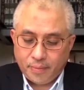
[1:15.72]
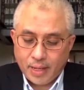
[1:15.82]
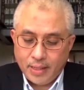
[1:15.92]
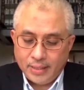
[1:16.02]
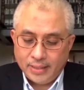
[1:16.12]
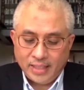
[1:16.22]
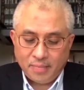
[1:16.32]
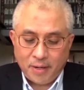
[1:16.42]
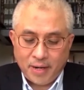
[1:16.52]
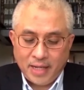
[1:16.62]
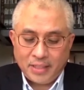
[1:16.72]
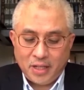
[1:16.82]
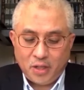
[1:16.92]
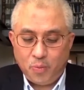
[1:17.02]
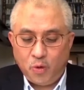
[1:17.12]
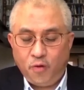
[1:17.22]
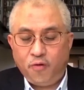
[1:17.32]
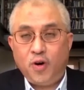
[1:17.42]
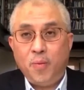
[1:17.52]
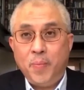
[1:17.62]
This aspiration to
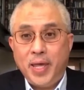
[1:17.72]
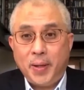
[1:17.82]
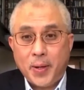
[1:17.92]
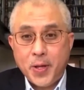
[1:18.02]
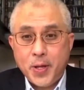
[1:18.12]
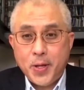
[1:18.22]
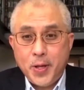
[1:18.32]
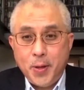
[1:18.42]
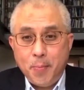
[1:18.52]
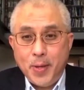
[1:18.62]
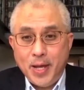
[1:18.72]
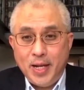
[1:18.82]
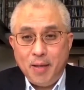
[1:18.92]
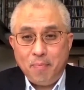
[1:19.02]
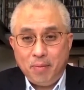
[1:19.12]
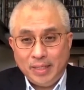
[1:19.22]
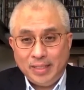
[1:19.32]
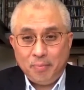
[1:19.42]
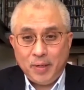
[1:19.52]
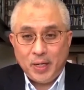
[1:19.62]
move from being merely
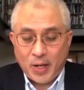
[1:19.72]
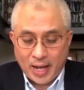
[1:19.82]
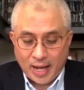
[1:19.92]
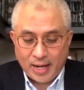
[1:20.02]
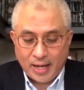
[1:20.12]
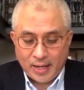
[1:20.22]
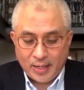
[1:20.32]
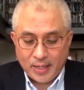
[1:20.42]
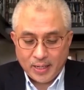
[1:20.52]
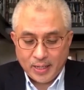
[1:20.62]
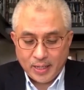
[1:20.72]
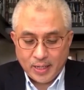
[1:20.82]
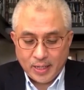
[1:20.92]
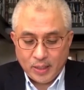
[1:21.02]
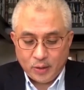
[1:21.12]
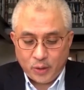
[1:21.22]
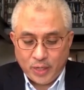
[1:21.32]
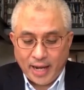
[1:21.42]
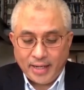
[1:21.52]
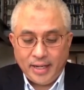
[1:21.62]
permissible or halal to
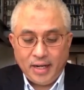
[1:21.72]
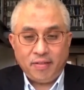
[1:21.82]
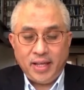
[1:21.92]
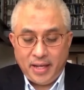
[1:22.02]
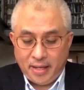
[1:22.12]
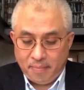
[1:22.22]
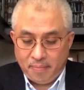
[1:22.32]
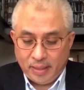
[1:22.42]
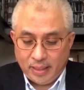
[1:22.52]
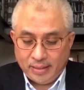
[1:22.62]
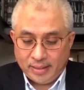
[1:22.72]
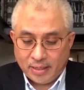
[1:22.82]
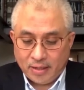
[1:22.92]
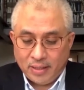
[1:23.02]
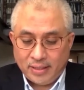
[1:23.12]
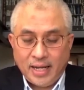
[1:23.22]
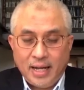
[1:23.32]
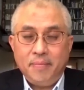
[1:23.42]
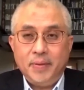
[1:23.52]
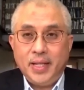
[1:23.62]
the ideal of Tayyib is a
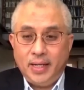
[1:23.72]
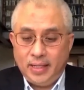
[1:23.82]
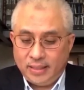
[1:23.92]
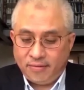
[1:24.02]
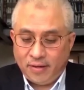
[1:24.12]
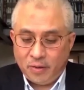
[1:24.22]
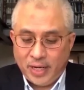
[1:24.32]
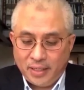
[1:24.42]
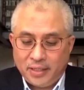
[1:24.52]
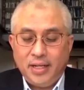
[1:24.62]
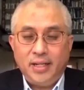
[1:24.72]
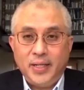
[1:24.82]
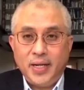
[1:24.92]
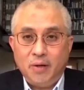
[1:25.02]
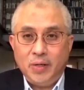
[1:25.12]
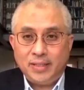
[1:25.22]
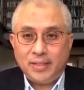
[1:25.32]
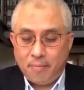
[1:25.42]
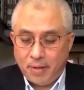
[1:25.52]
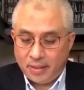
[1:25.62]
concept that is foundational in our
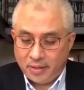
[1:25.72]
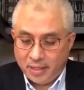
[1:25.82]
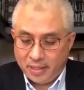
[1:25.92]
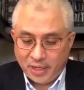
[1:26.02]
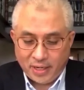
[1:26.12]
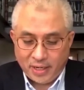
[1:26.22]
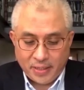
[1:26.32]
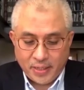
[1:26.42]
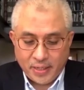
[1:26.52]
Islamic tradition,